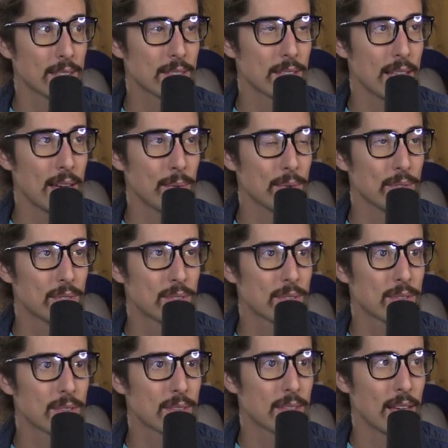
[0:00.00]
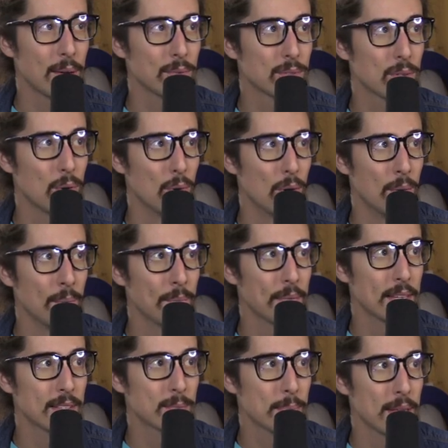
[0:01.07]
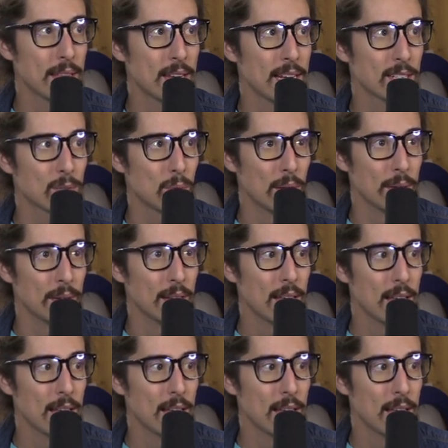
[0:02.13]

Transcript: so that was that was cool. Let's play the next one.